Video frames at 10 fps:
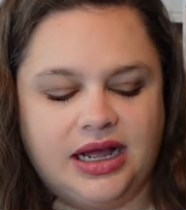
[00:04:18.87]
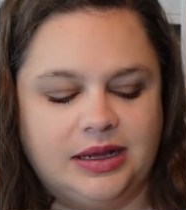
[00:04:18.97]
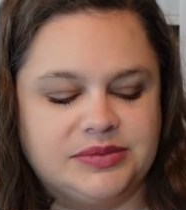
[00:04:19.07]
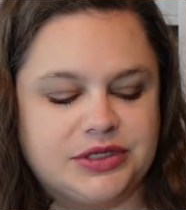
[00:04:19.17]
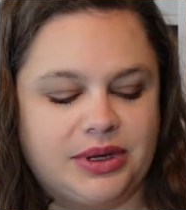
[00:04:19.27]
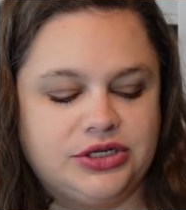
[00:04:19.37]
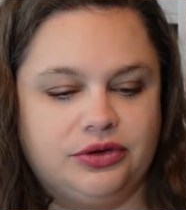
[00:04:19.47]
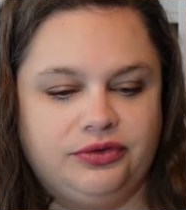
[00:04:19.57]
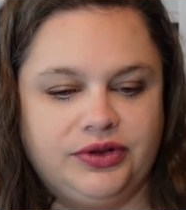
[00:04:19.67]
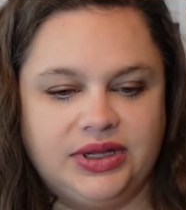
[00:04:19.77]
Um, so I
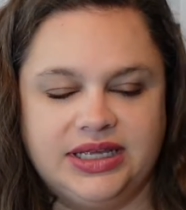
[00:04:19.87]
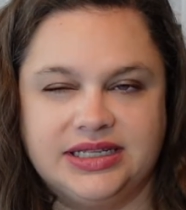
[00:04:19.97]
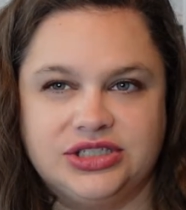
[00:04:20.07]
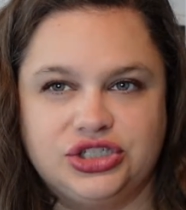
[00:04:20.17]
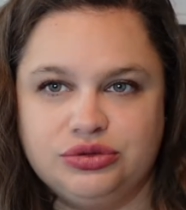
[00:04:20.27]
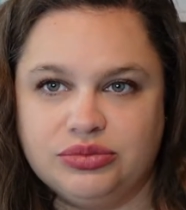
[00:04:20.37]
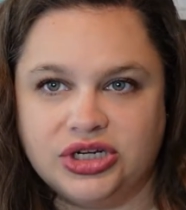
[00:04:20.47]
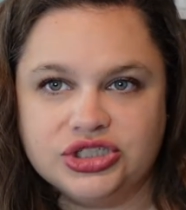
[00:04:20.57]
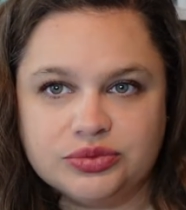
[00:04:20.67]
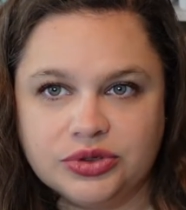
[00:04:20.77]
don't feel like it's too
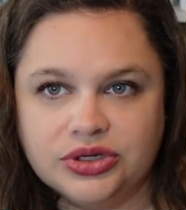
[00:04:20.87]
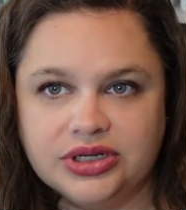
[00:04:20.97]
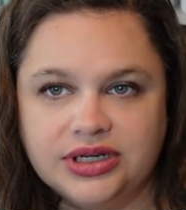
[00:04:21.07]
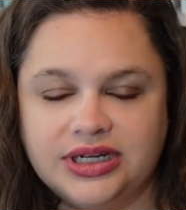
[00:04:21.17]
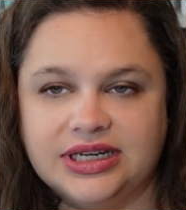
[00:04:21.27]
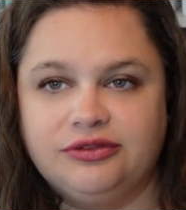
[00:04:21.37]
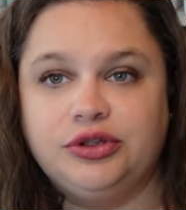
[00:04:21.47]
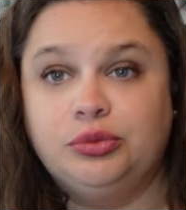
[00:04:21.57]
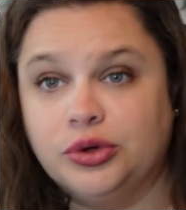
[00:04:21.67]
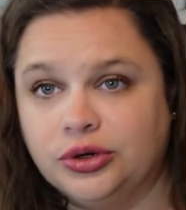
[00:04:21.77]
much work. And if
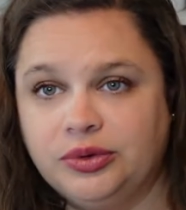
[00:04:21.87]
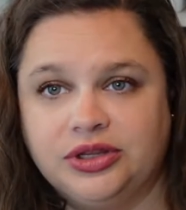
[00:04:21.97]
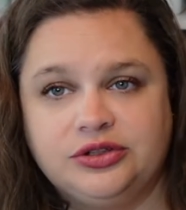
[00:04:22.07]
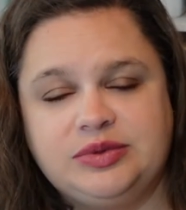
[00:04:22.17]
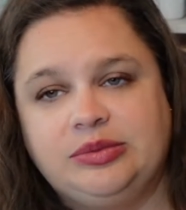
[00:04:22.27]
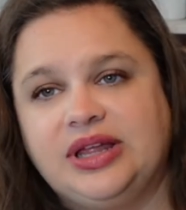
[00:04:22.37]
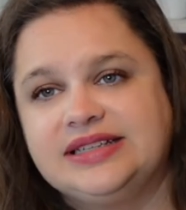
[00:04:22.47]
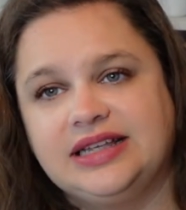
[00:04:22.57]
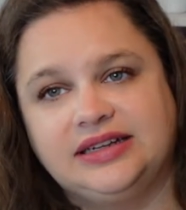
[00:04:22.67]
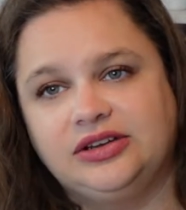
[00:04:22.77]
you were one of those people
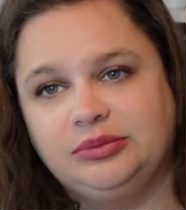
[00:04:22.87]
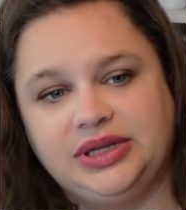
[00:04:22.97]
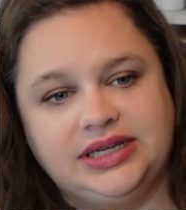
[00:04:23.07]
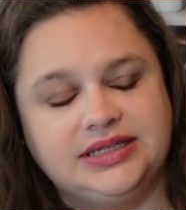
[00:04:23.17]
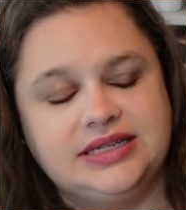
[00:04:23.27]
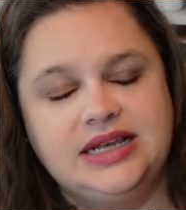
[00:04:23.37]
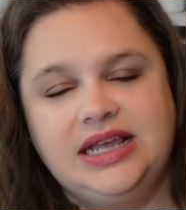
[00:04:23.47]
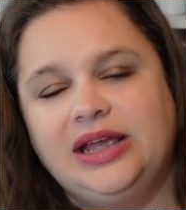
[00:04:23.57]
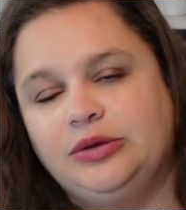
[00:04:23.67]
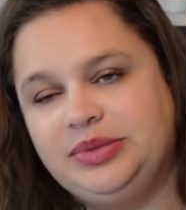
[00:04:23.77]
that sat down and planned,
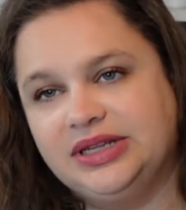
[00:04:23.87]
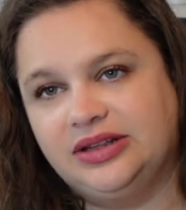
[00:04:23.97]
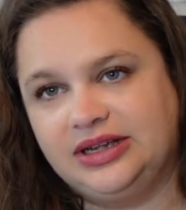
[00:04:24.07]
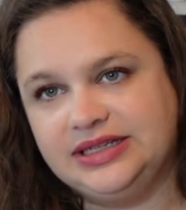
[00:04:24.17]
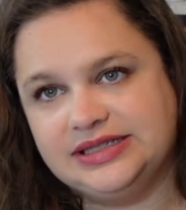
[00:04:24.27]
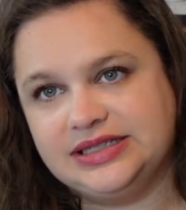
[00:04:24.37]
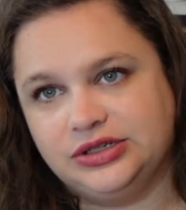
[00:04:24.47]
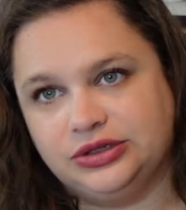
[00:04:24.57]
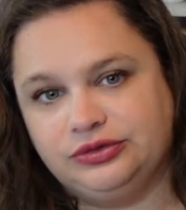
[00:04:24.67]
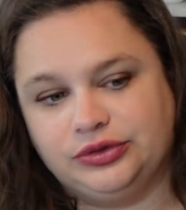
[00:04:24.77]
it would be a lot
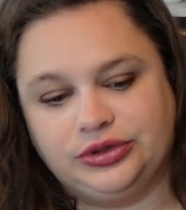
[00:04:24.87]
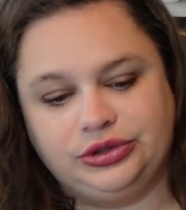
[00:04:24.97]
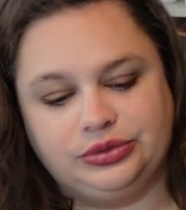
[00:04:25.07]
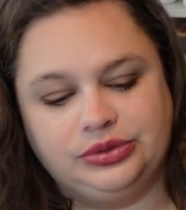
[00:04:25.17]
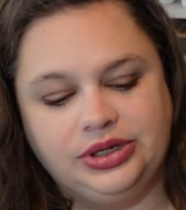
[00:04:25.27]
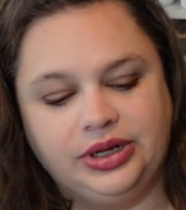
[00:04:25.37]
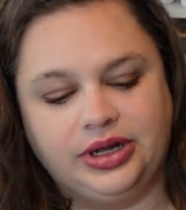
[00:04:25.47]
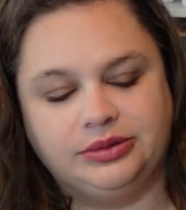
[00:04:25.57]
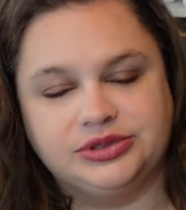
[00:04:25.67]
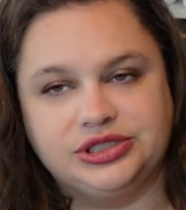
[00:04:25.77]
easier for you
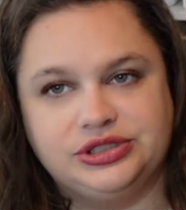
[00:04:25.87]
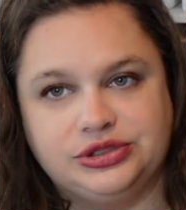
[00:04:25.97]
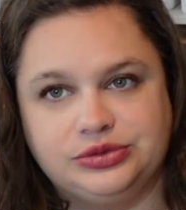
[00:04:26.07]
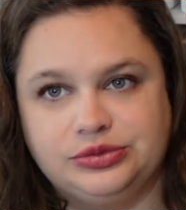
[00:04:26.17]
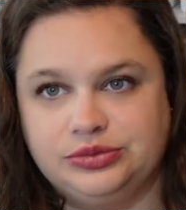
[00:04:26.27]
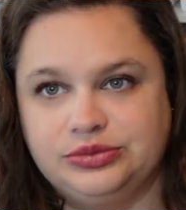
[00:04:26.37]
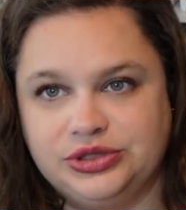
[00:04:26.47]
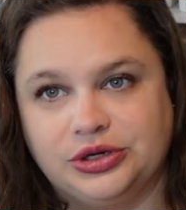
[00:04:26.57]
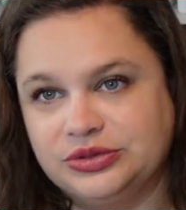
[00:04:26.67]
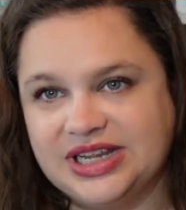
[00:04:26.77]
um, to do,
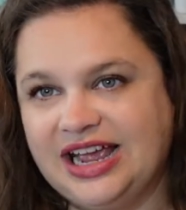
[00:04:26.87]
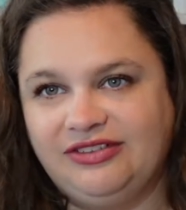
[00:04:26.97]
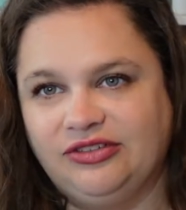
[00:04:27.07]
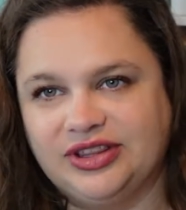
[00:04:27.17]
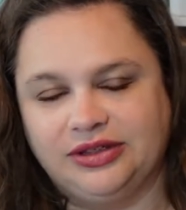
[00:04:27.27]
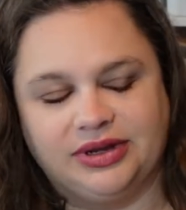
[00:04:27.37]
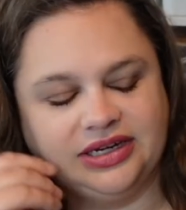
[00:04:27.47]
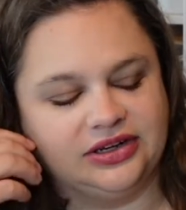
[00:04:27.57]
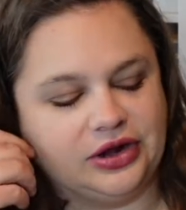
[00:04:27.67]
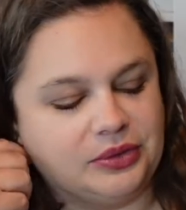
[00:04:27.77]
you know, to have everything
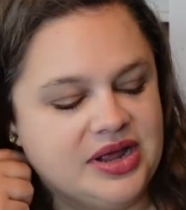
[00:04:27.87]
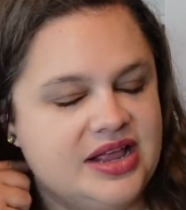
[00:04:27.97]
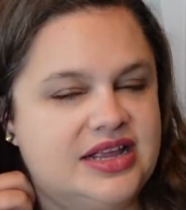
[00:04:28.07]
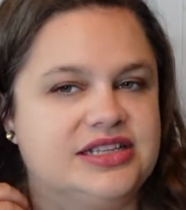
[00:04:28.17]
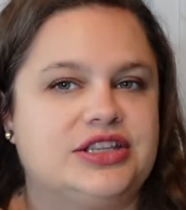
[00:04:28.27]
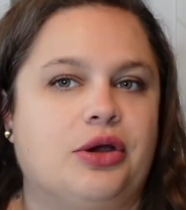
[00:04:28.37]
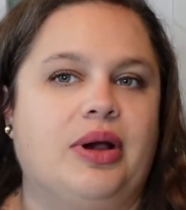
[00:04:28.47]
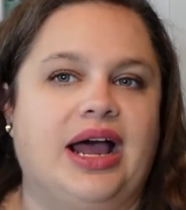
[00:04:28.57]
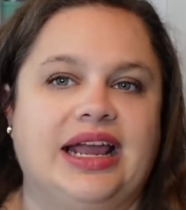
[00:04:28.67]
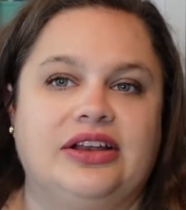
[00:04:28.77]
ready to go.
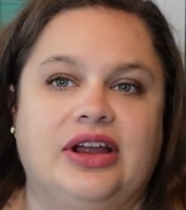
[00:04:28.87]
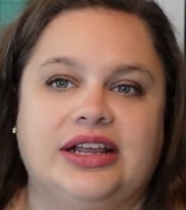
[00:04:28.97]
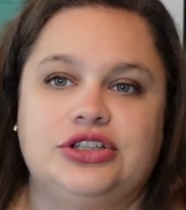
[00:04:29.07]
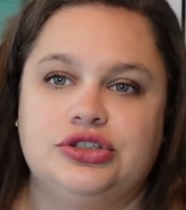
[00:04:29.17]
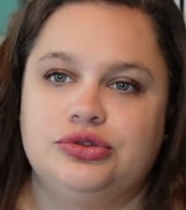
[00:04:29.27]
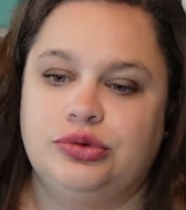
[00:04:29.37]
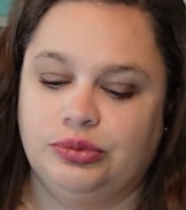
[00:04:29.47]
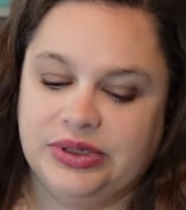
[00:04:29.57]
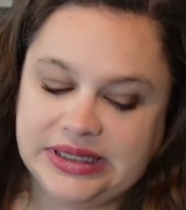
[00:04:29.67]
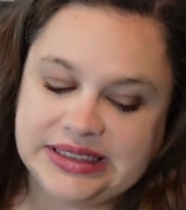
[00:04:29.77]
So I, I do
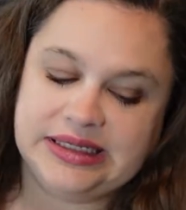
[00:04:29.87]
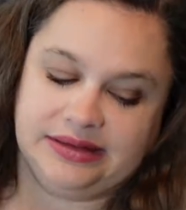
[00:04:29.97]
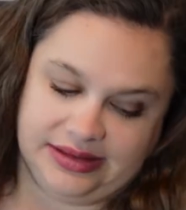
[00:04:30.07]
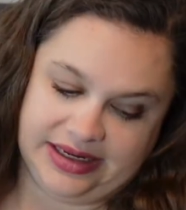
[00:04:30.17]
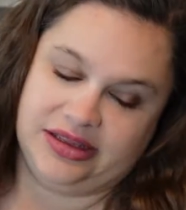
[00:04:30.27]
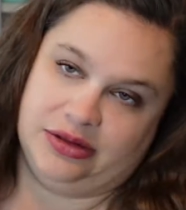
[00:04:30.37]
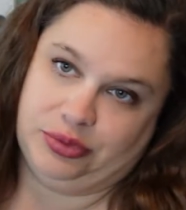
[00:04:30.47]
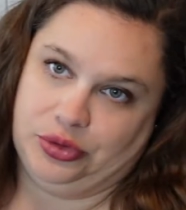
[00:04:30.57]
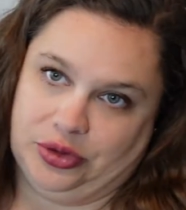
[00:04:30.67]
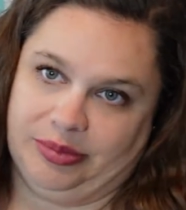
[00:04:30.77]
really like the
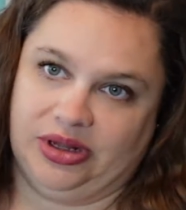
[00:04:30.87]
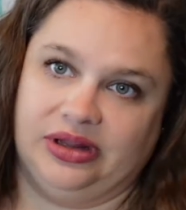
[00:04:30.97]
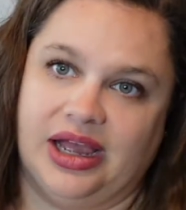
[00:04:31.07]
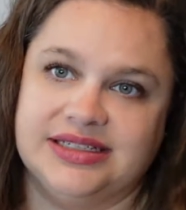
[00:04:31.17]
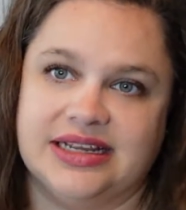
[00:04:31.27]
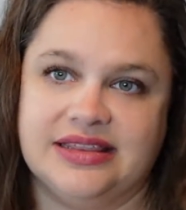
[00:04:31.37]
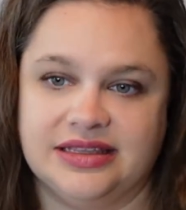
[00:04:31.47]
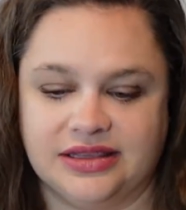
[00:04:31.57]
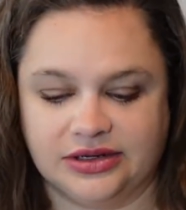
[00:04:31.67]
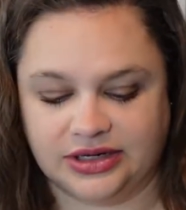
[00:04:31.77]
program a lot. I
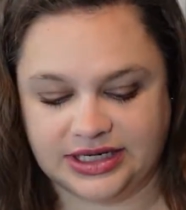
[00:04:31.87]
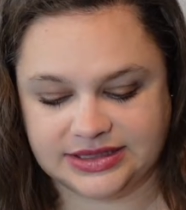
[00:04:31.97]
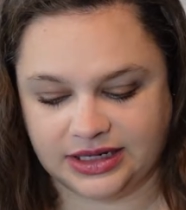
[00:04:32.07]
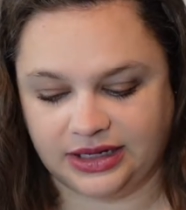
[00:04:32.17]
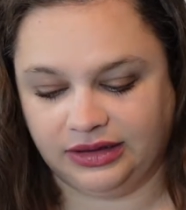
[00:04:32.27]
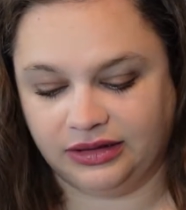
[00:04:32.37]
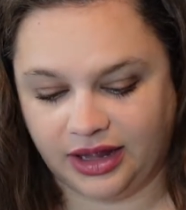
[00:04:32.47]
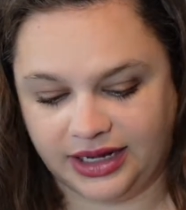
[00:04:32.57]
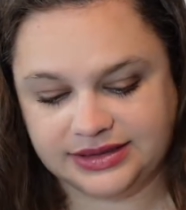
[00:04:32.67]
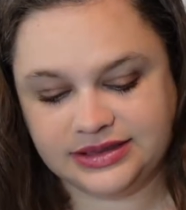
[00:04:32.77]
think there is a A
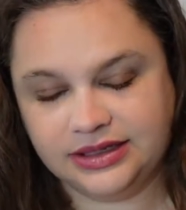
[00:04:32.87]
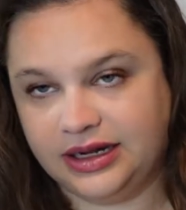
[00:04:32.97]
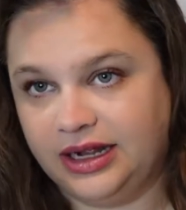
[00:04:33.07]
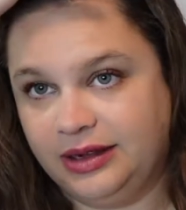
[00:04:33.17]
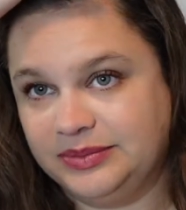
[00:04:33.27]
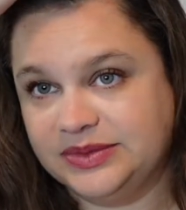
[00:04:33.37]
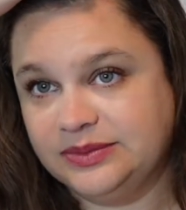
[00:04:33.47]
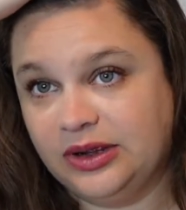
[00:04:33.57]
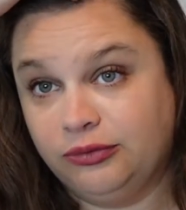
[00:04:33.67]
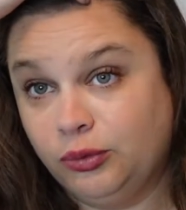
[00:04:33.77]
lot
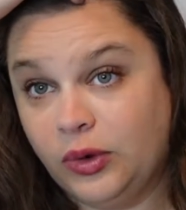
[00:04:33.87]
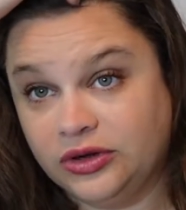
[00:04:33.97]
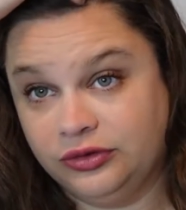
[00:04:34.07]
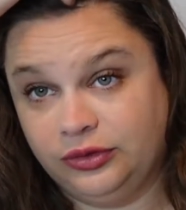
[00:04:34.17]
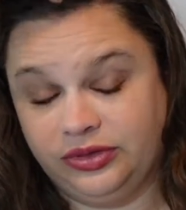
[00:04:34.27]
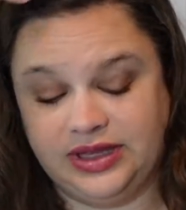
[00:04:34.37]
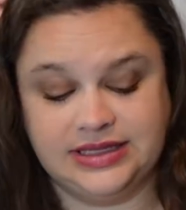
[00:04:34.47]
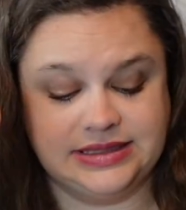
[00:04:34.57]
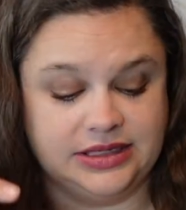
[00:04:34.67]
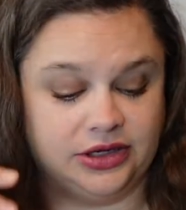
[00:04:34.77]
um, of wonderful
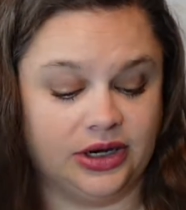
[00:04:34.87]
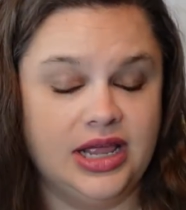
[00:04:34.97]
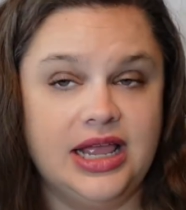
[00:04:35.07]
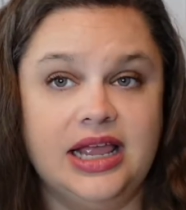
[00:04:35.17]
things here.